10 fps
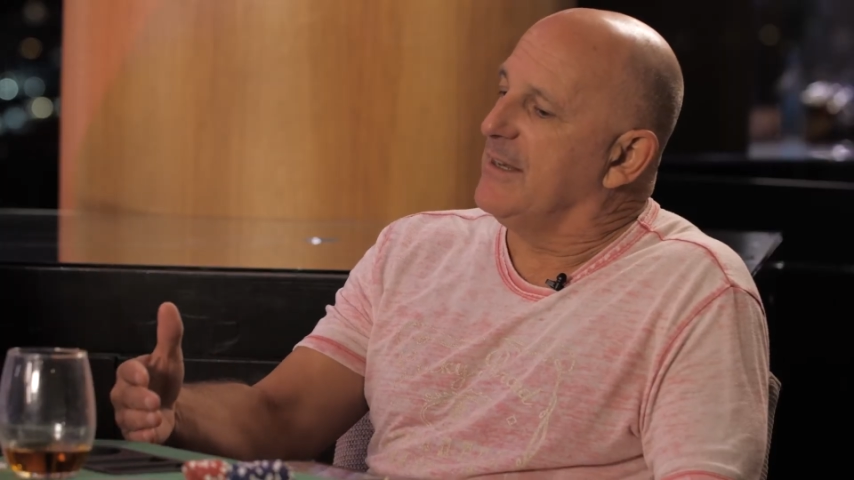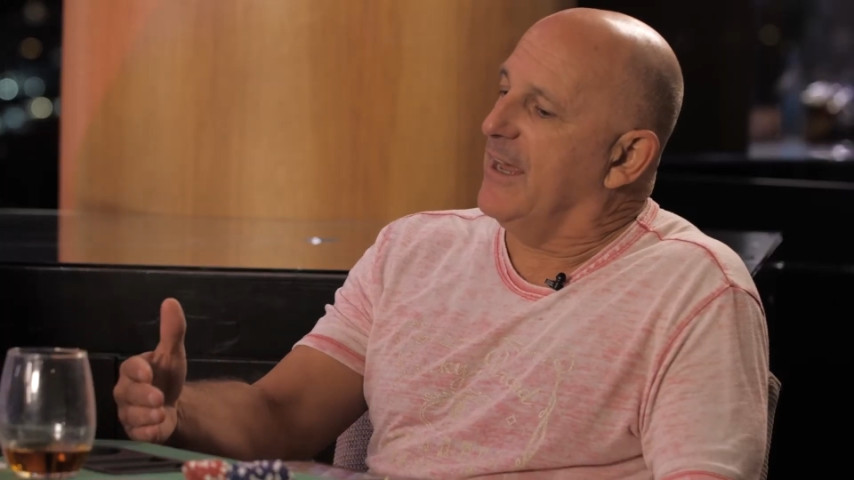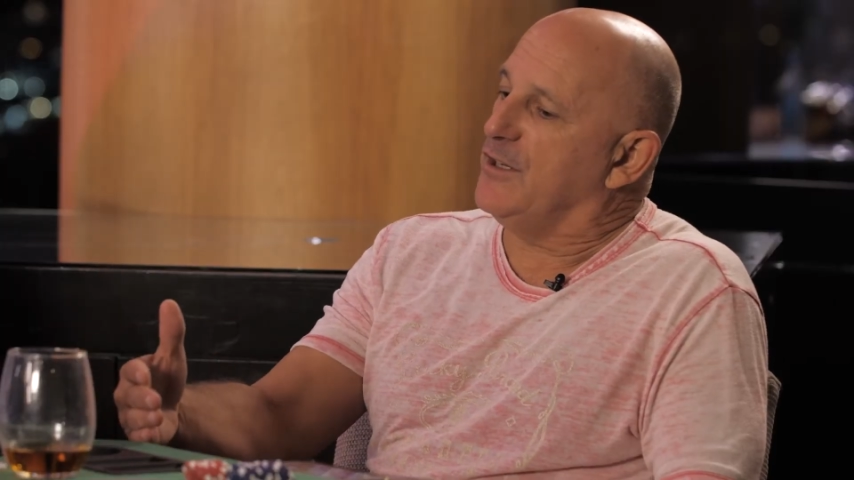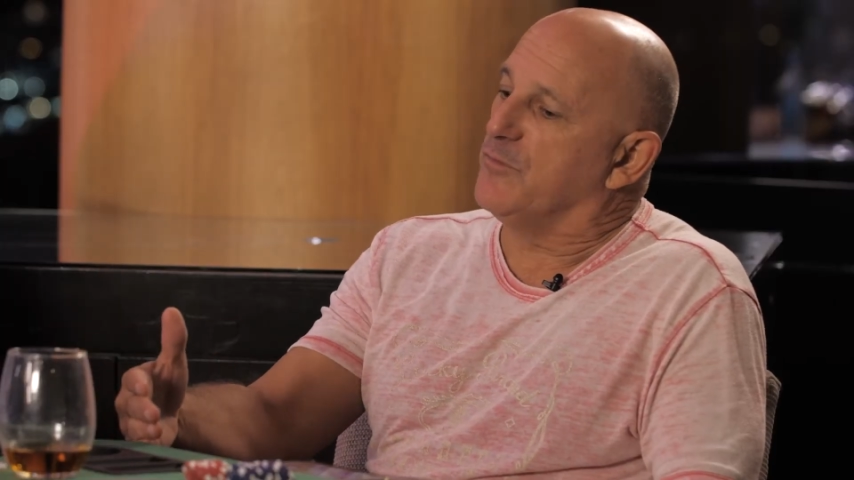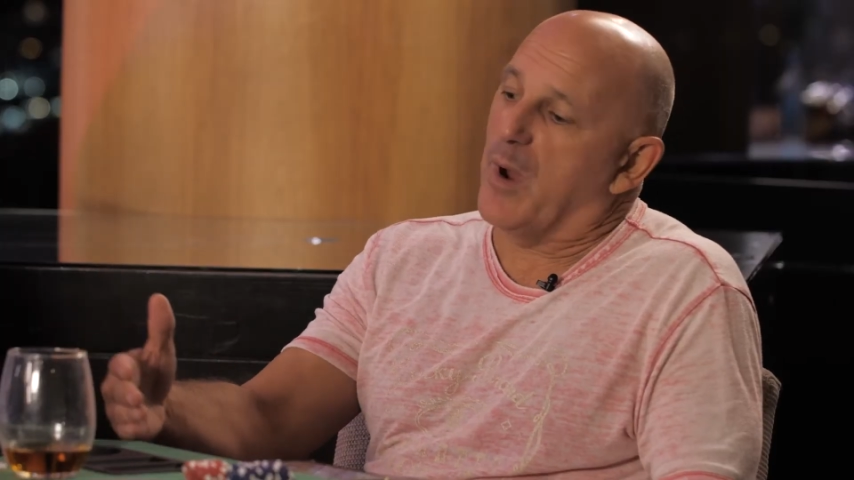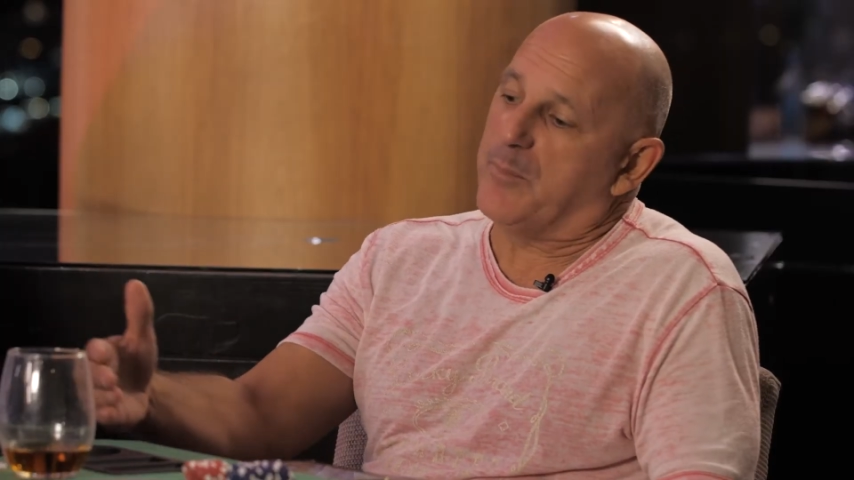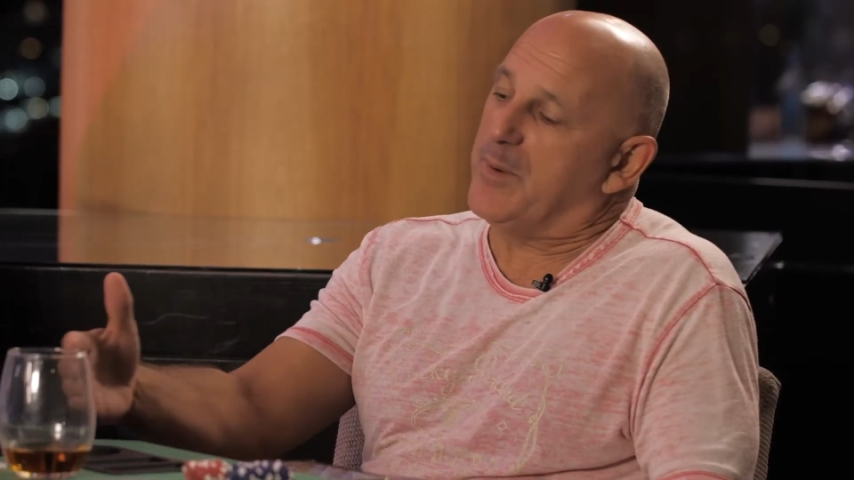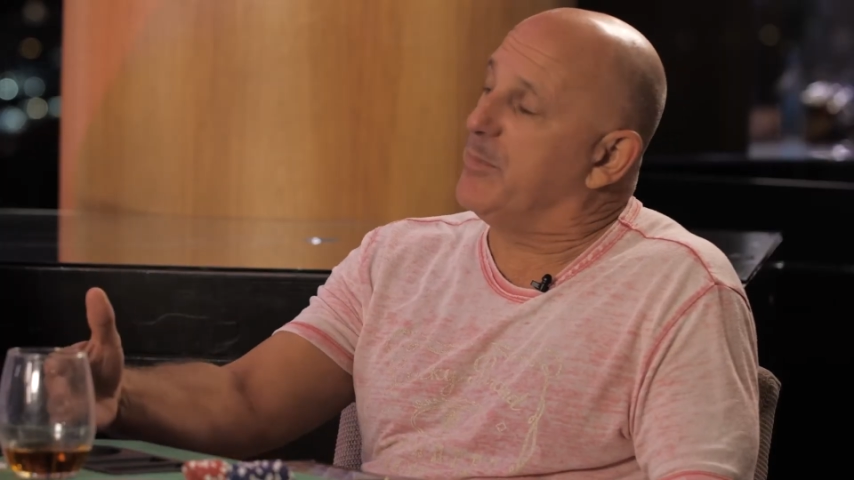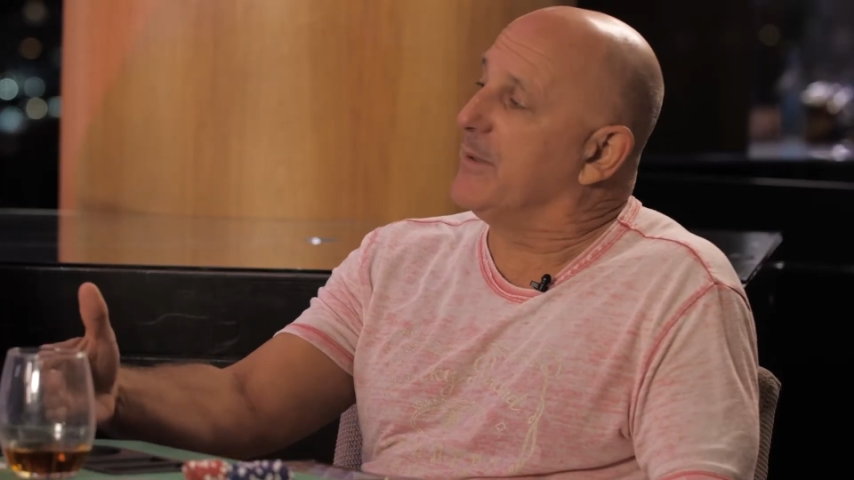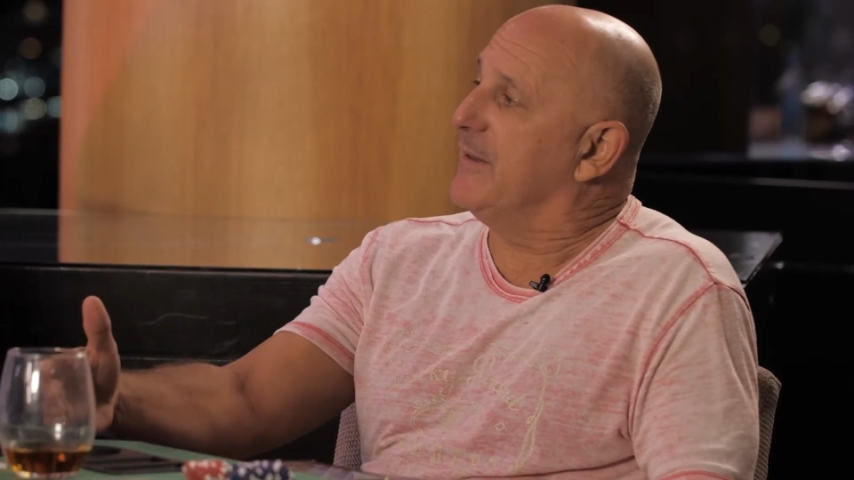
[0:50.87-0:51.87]
and you've brought
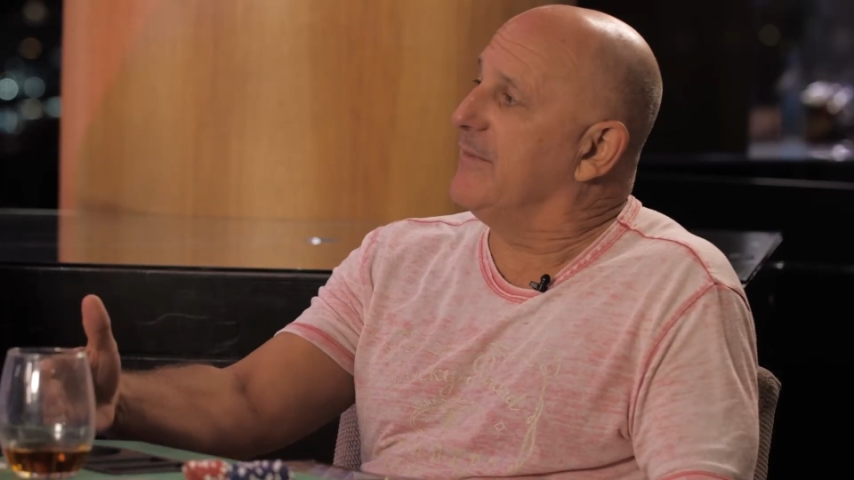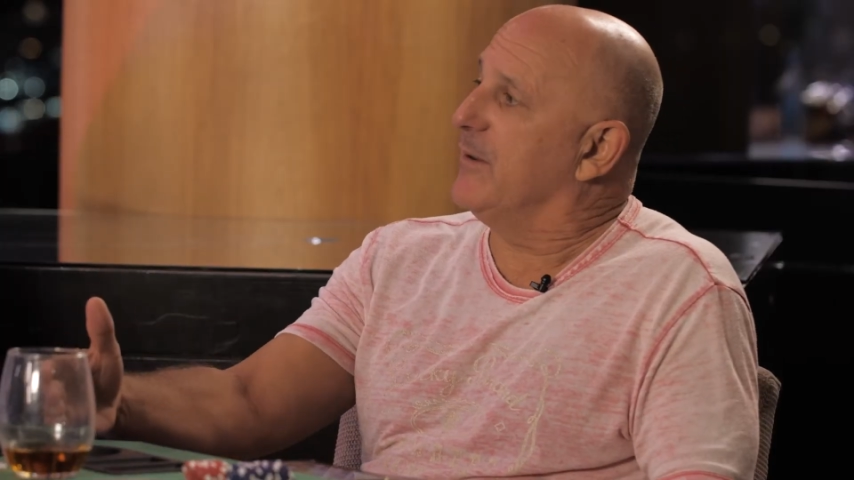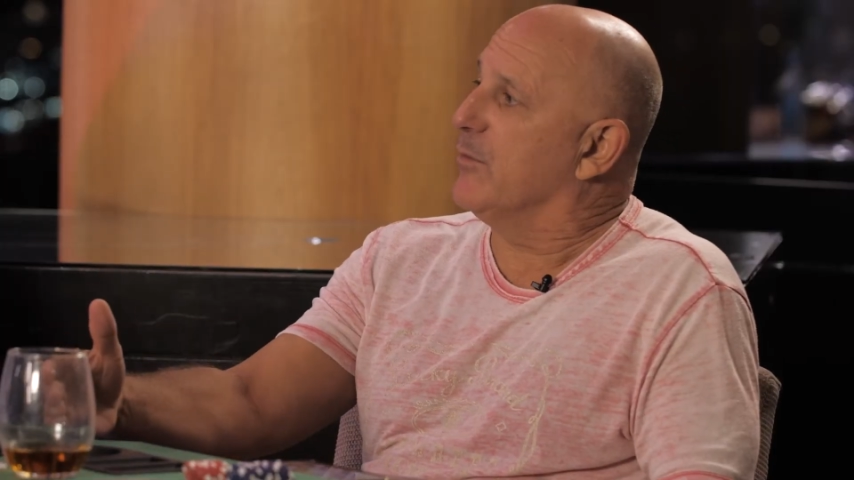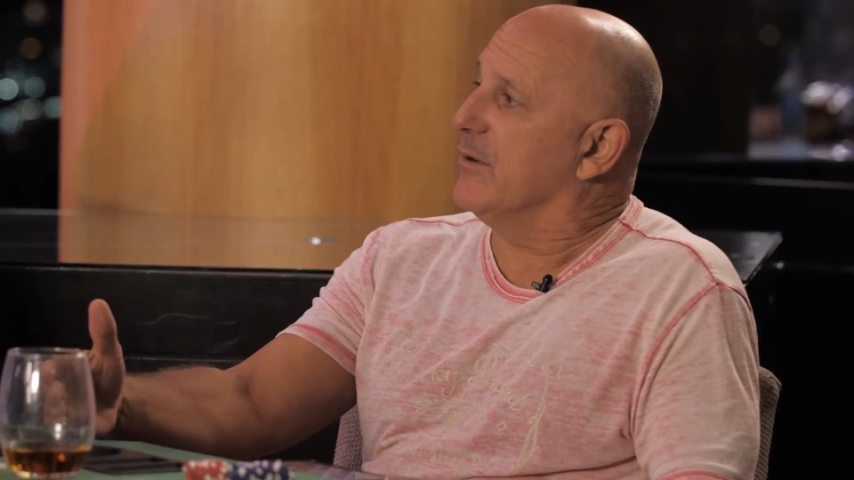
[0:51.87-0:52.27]
people in that